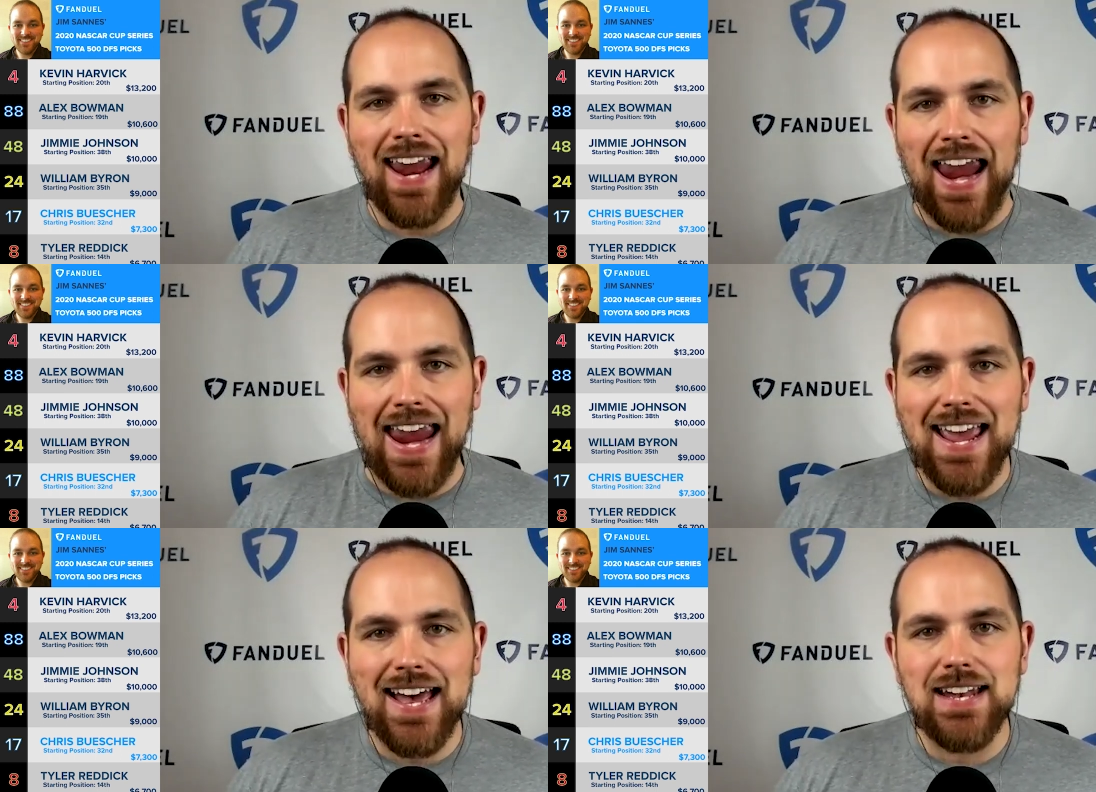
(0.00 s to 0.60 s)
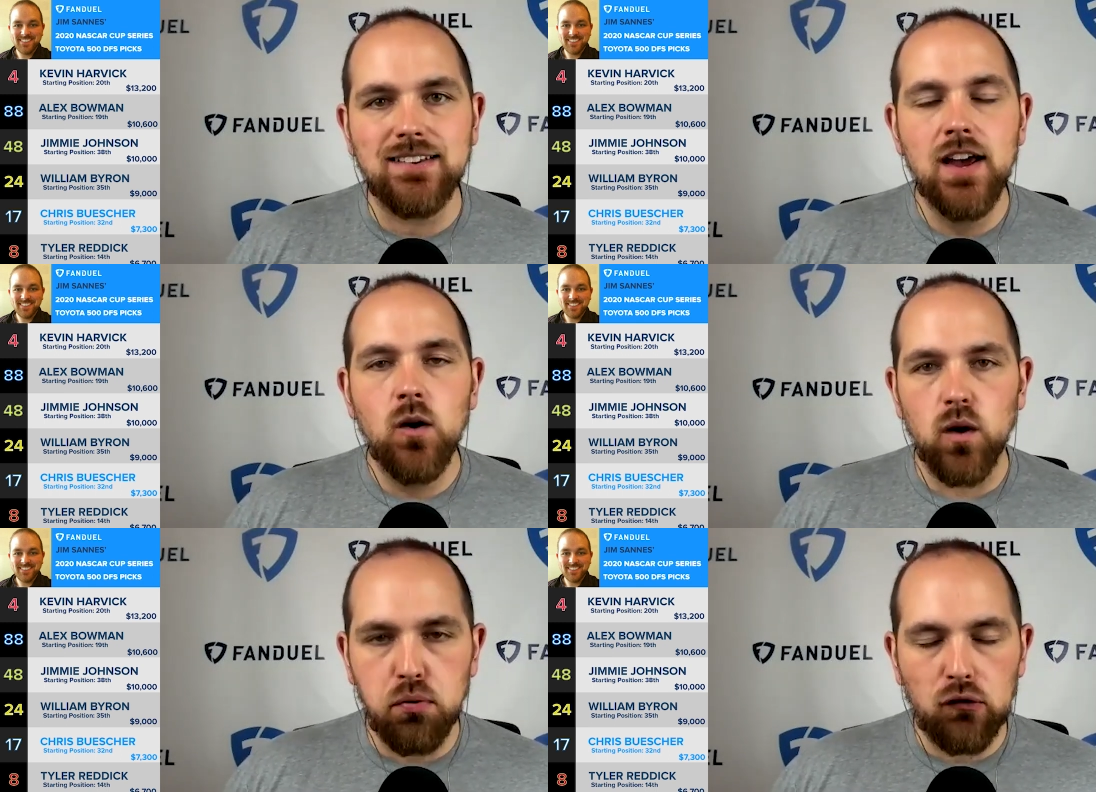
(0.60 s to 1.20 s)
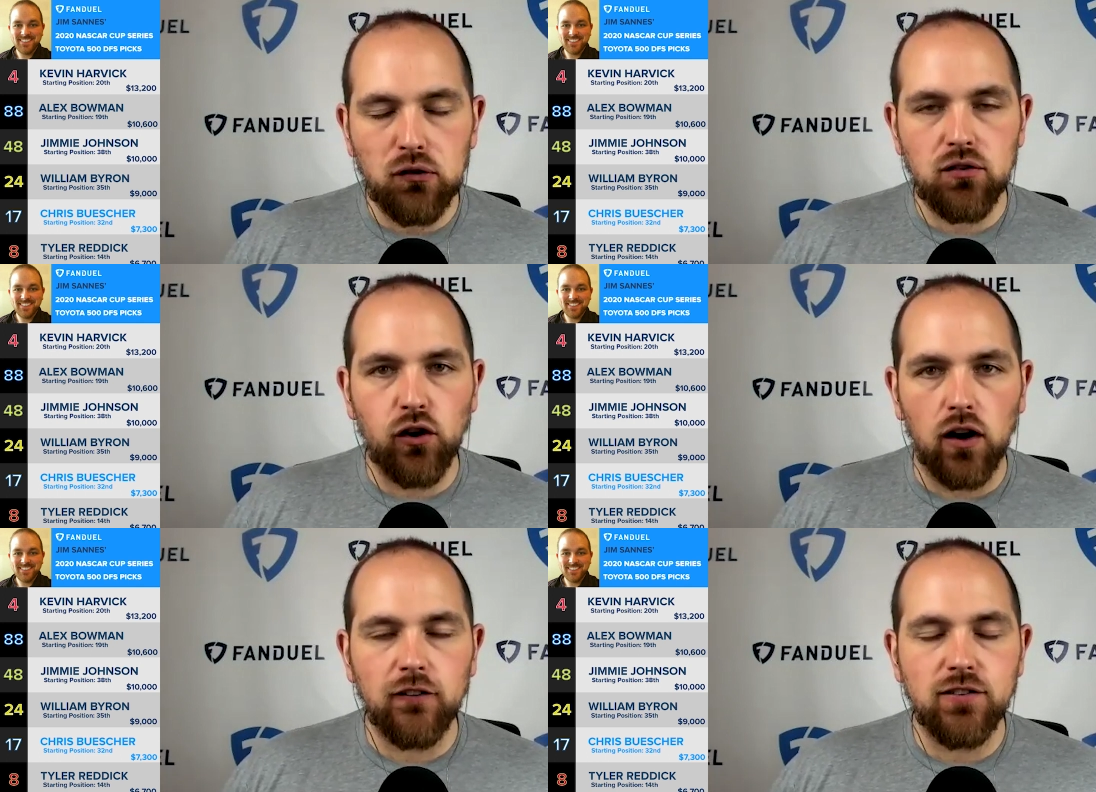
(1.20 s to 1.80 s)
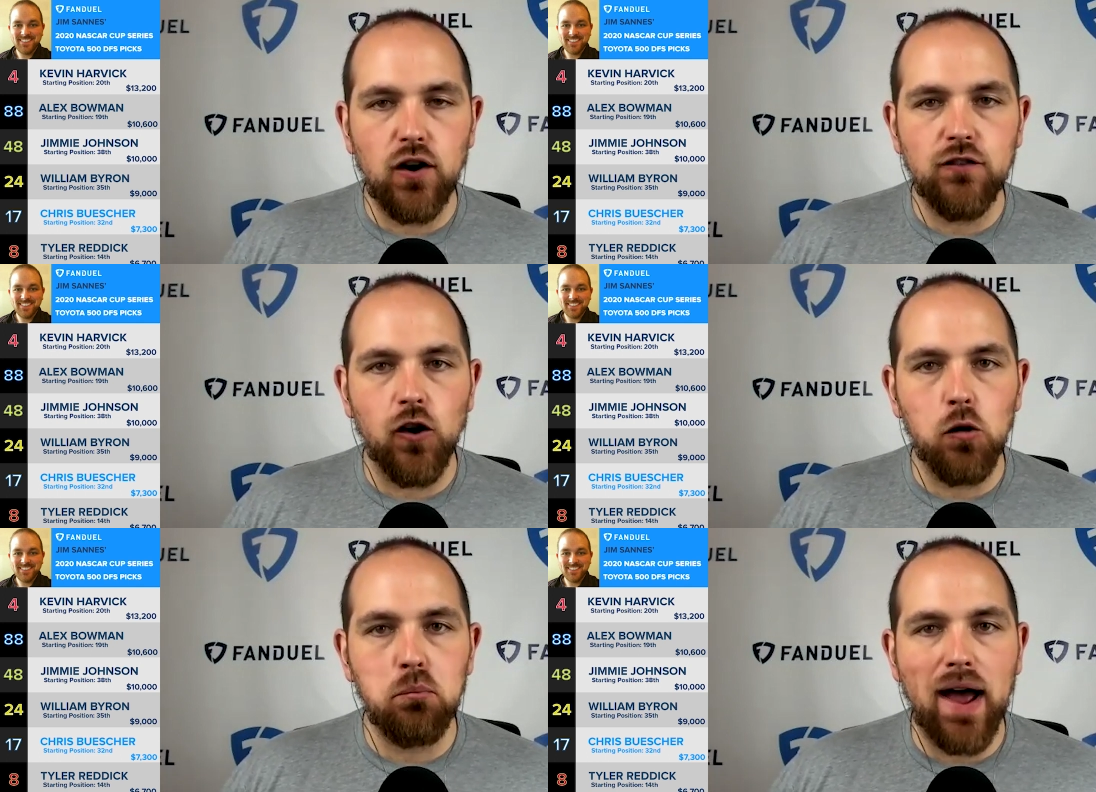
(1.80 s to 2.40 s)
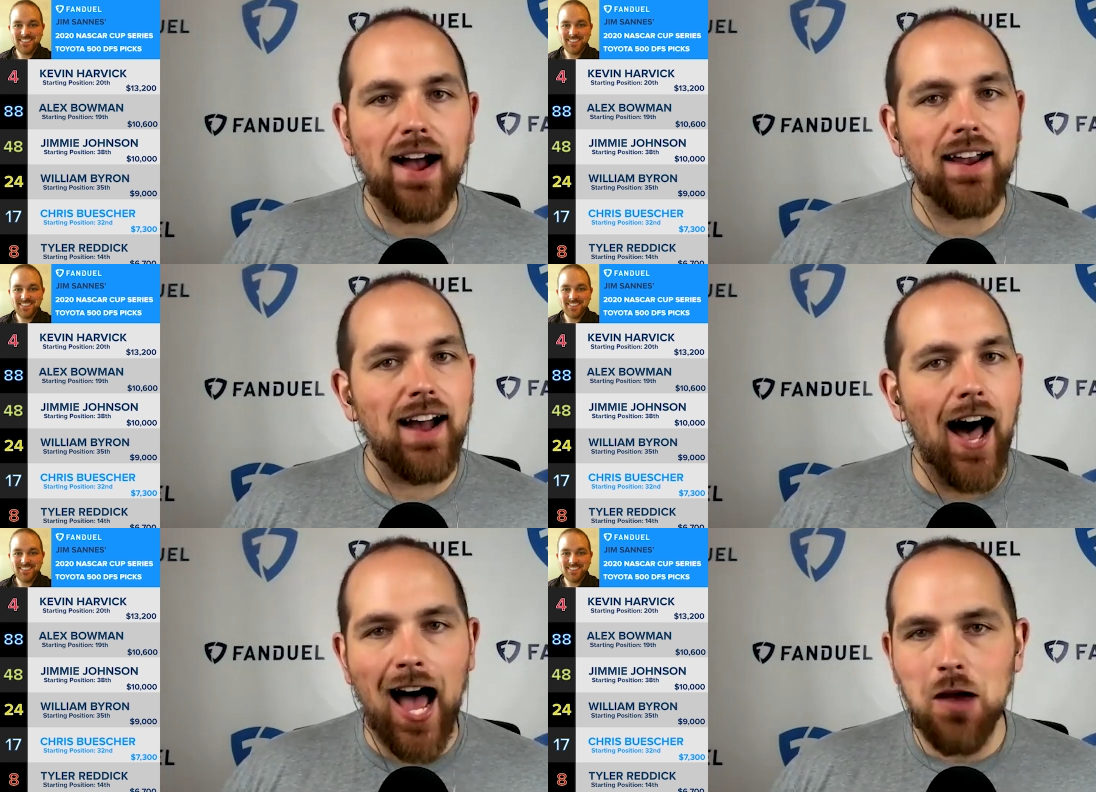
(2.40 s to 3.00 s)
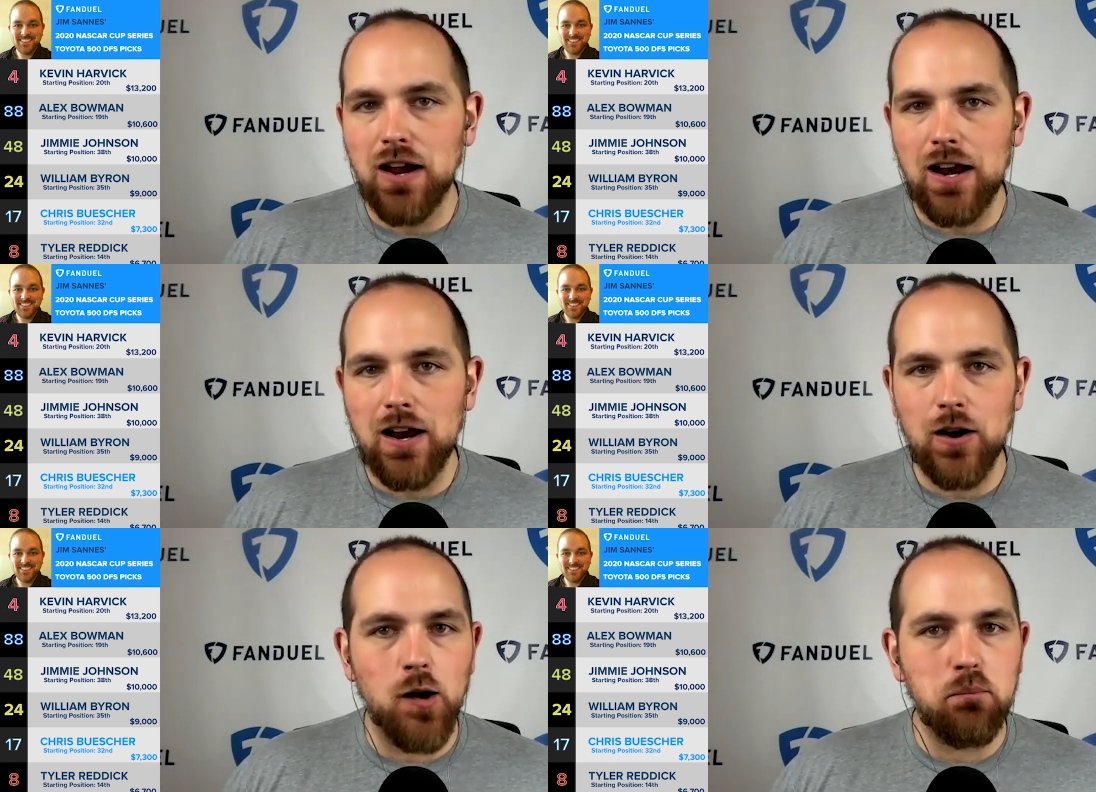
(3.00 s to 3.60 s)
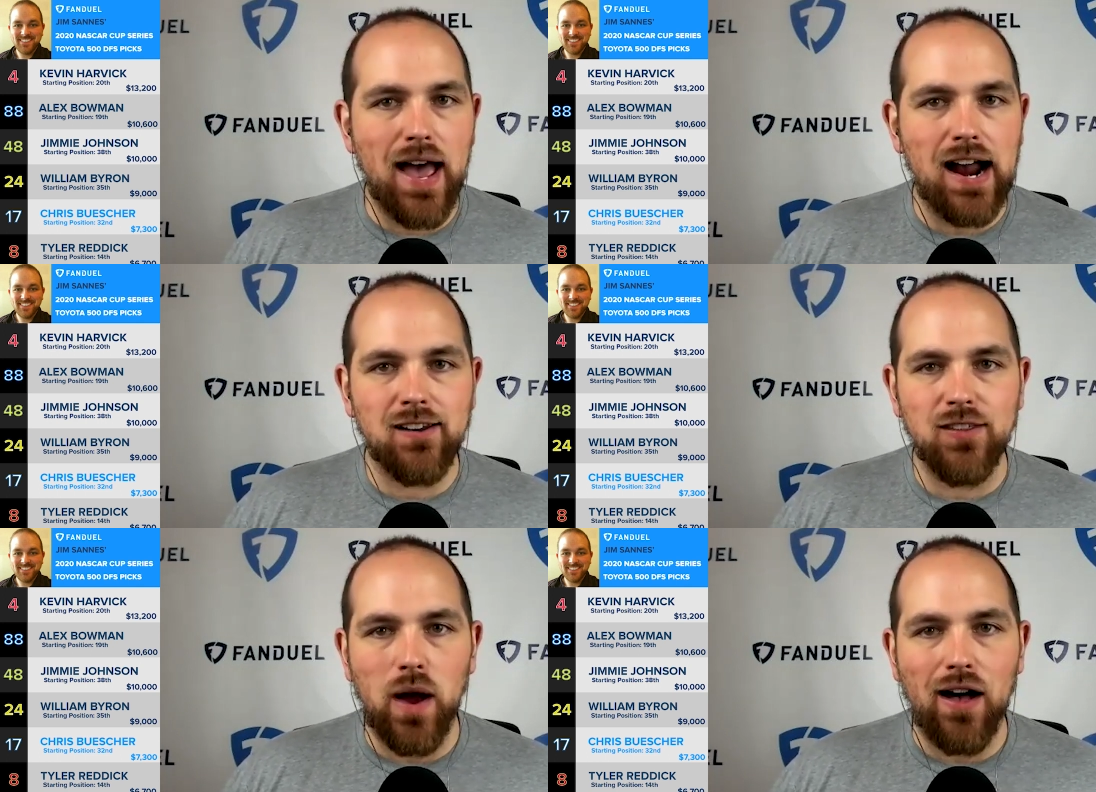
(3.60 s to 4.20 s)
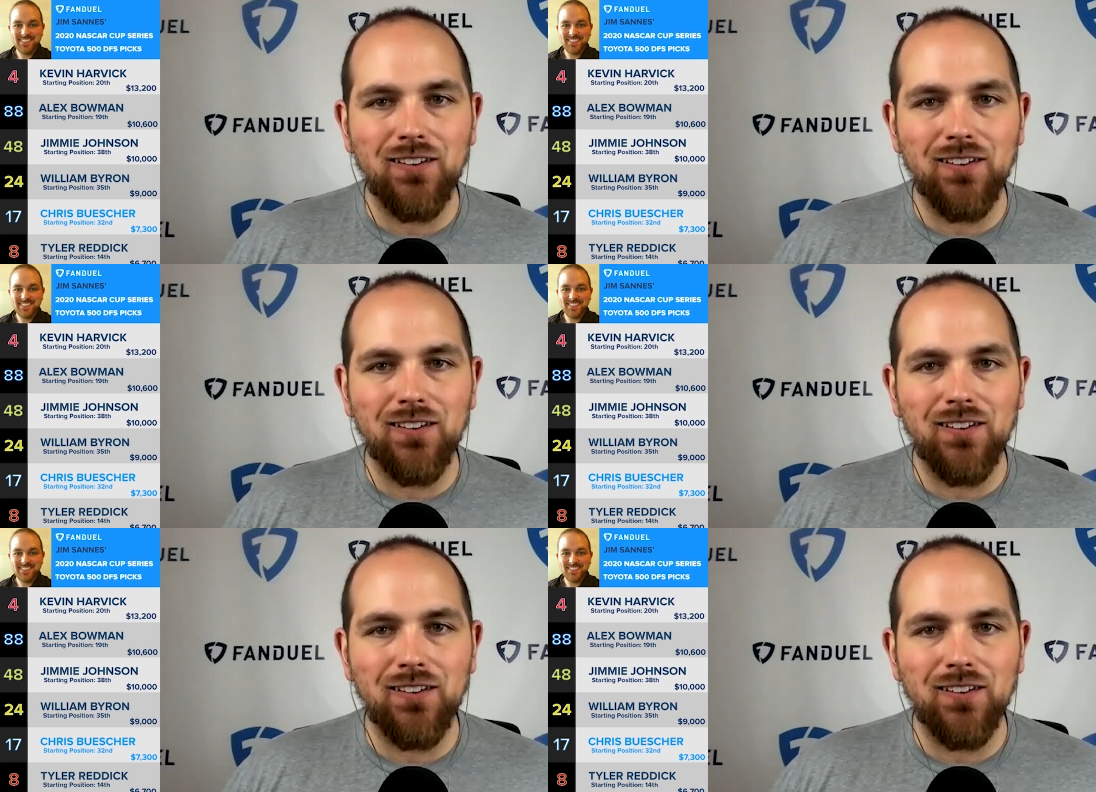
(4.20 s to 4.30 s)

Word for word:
Speaker 1: and with Buescher starting so far back, I'm going to go back to the well.